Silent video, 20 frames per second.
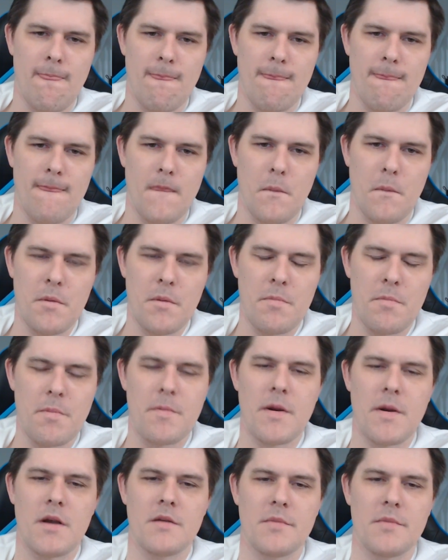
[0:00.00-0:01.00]
be
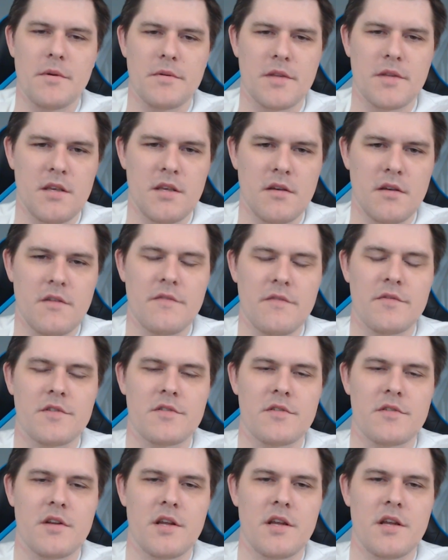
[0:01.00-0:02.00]
prepared to be able to kill
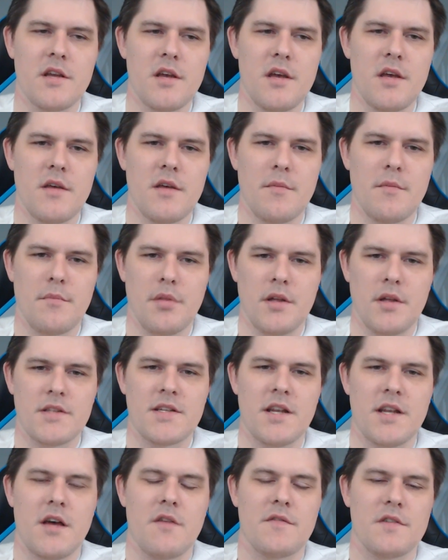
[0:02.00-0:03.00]
infantry, blunt and
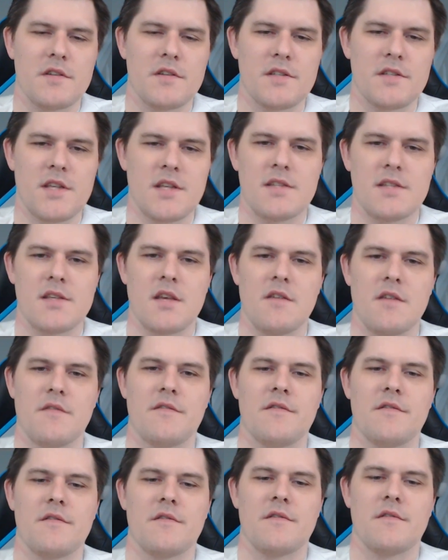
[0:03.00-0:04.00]
alpha, stay safe,
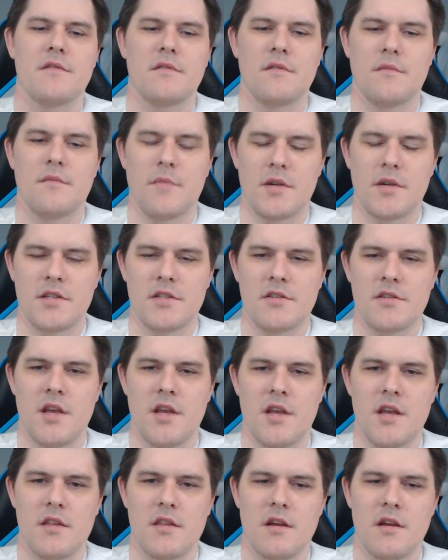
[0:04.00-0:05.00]
much as you
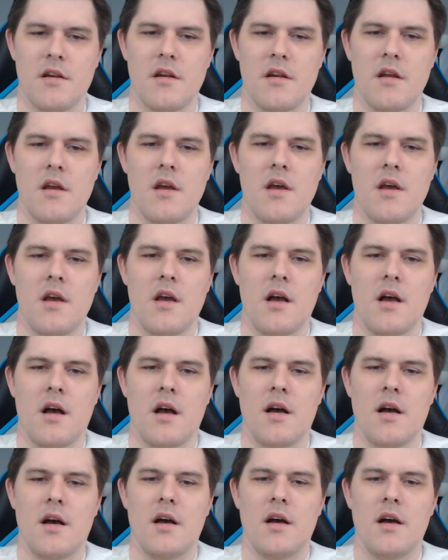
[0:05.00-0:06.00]
can there.
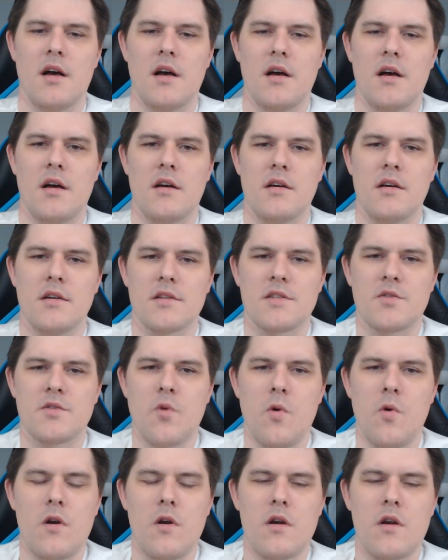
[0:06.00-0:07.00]

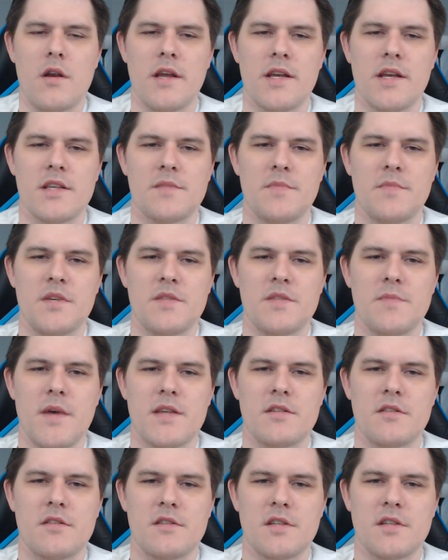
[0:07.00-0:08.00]
Scorn has
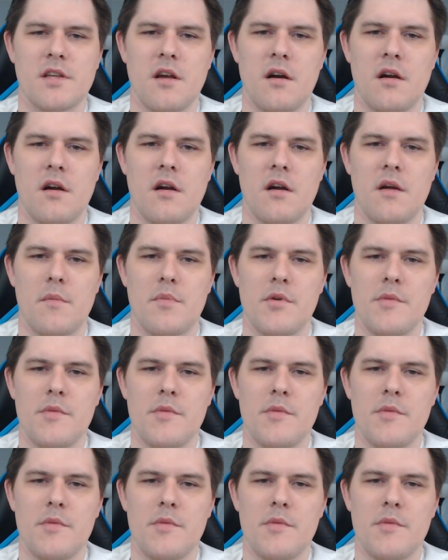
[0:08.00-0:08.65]
Beastmaster Zakar, Primus